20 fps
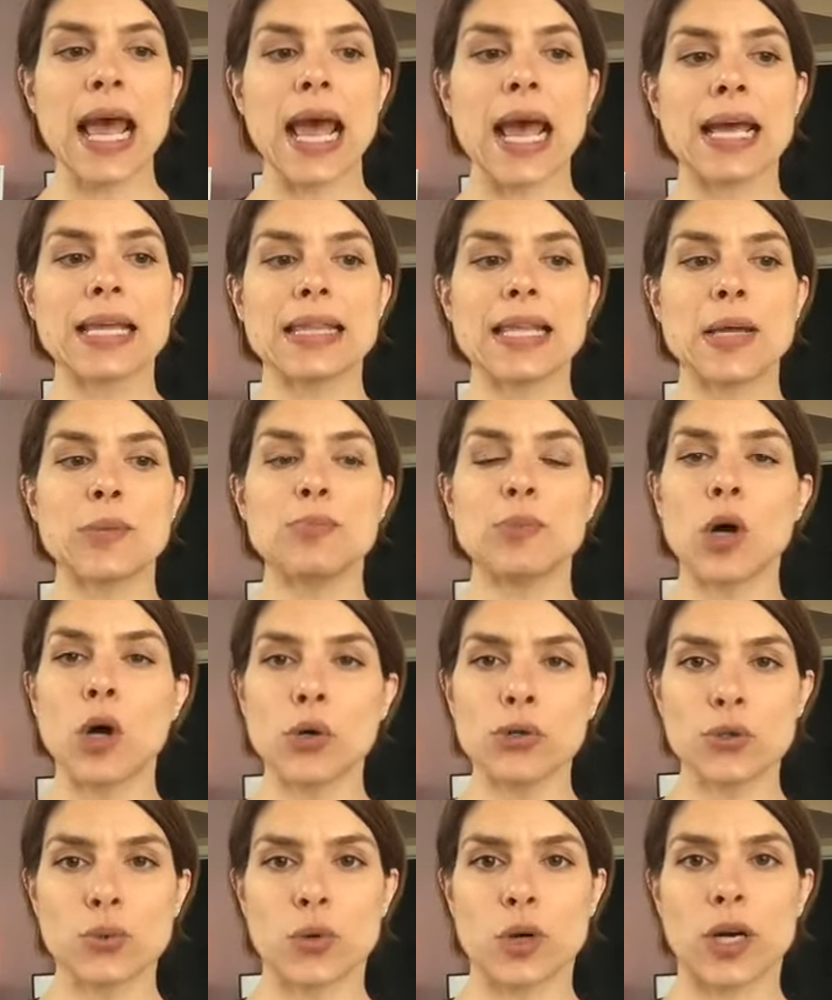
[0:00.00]
And then
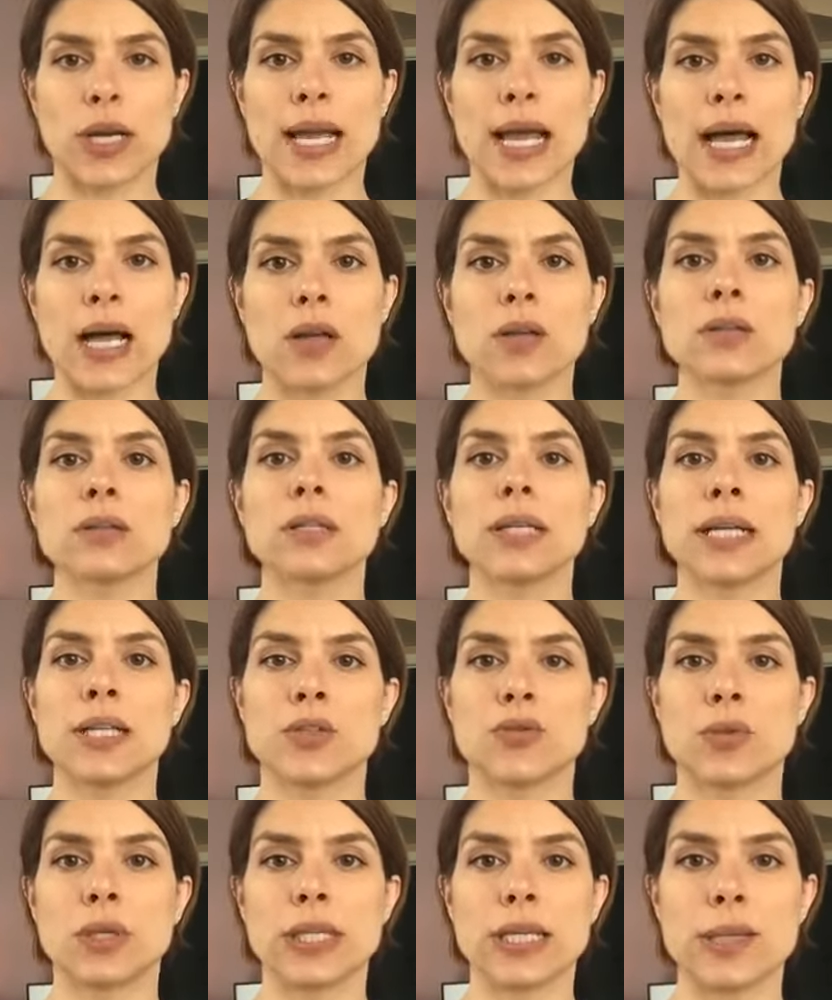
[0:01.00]
post-workout,
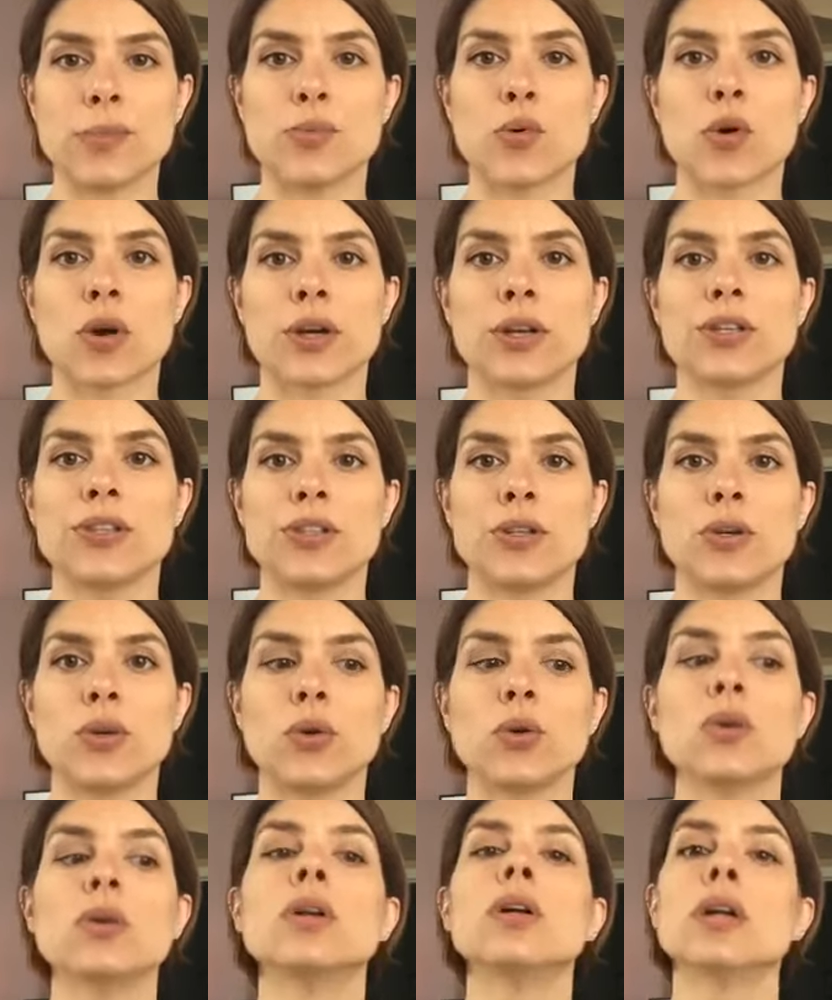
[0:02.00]
it's really important
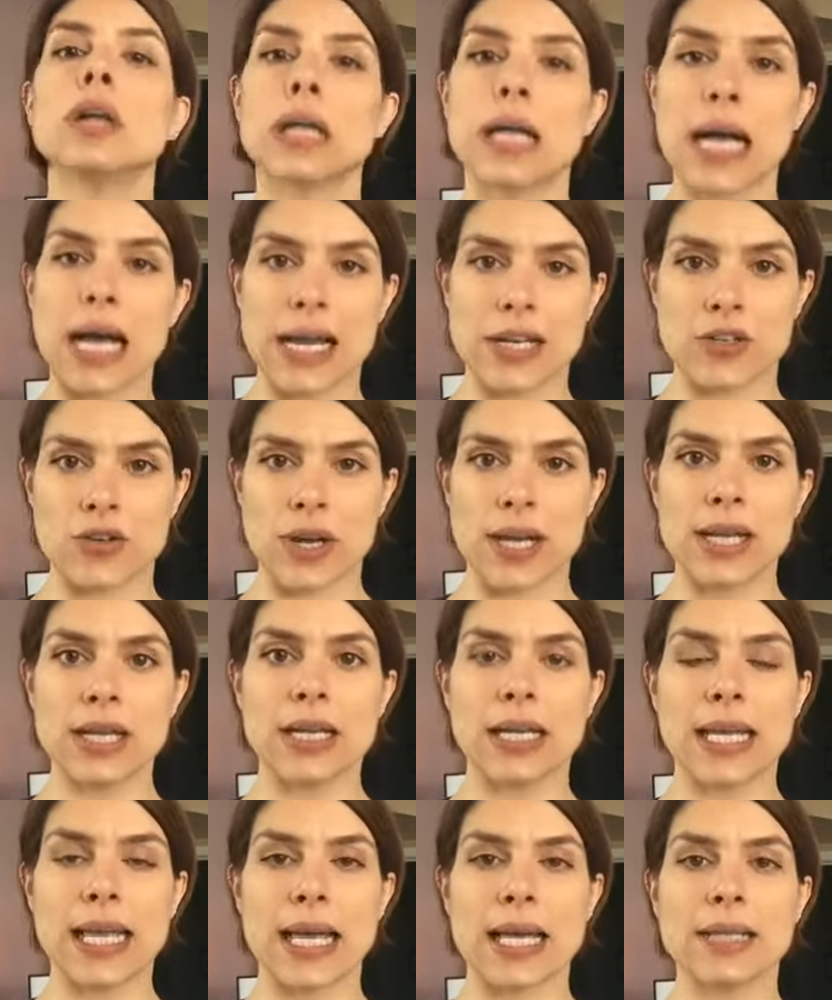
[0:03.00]
to hydrate
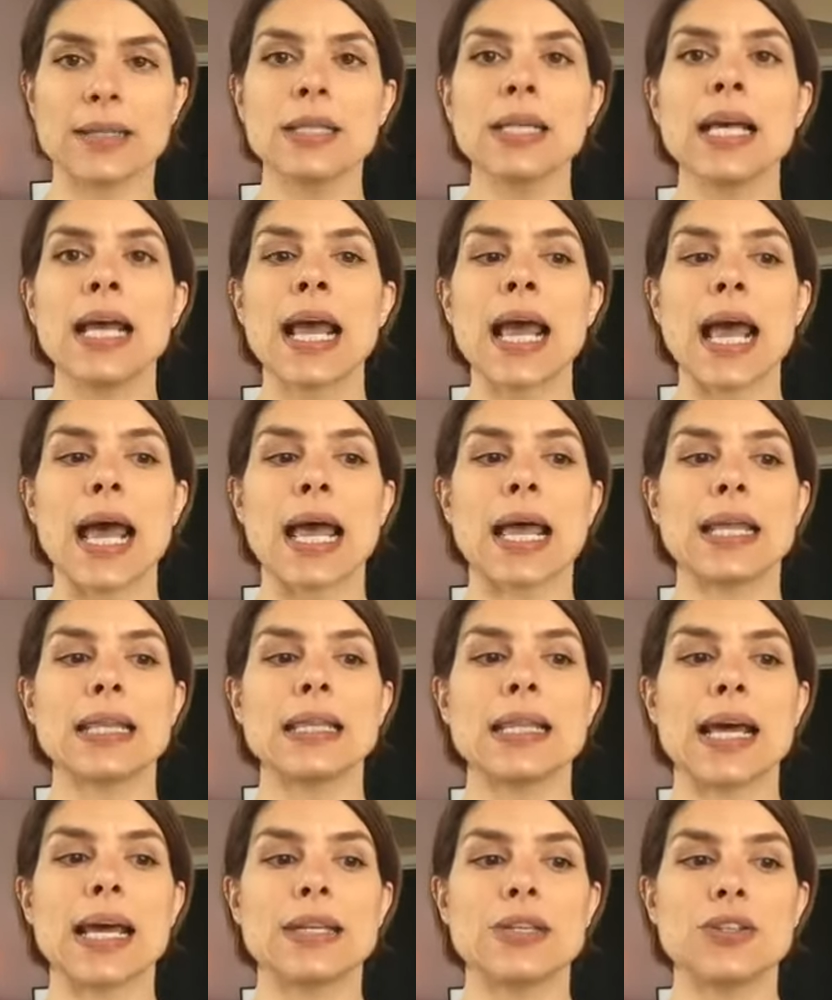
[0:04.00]
again, and
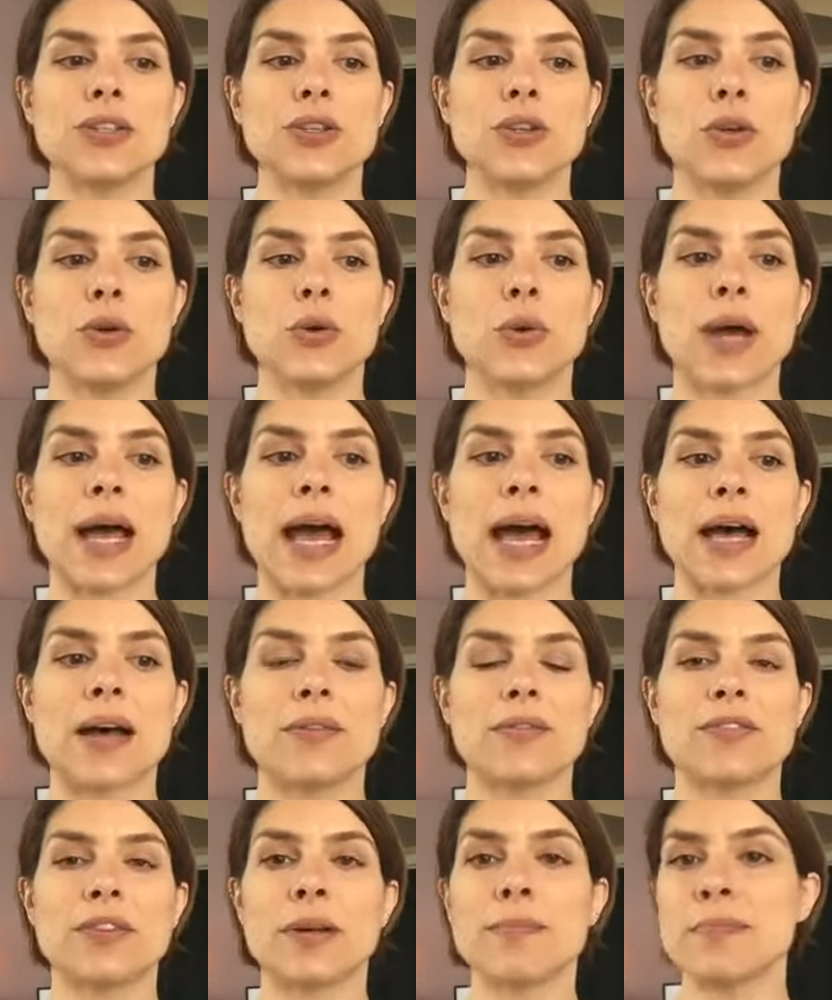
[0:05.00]
then to
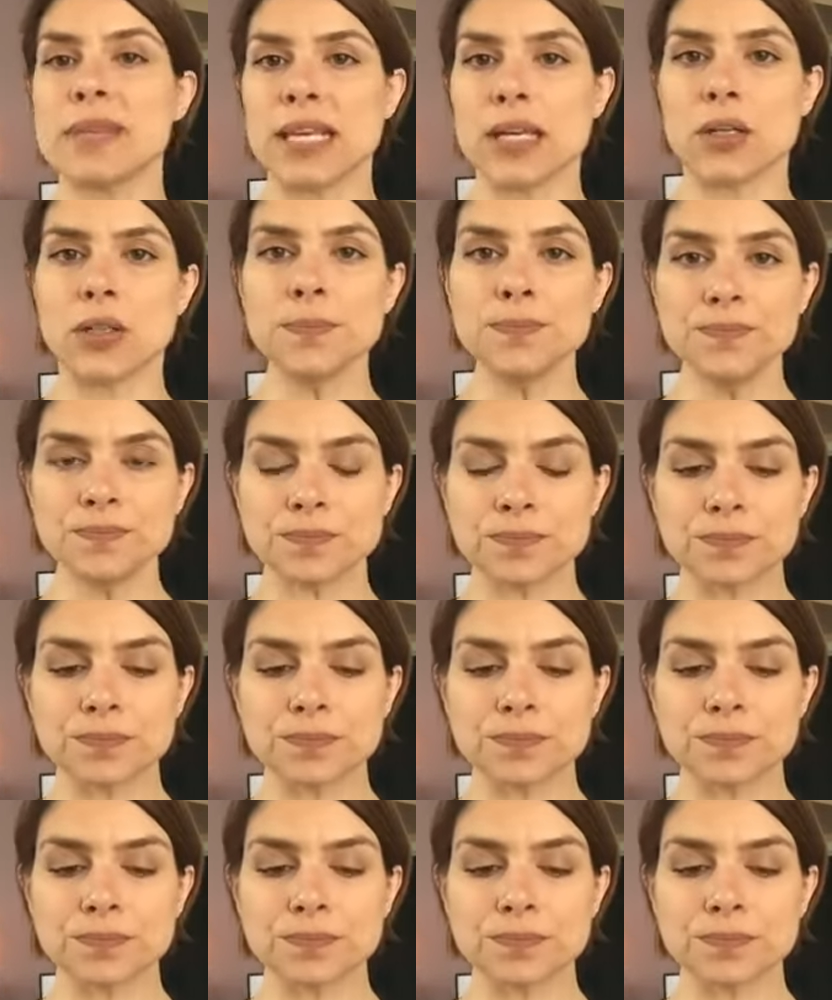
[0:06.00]
have a meal.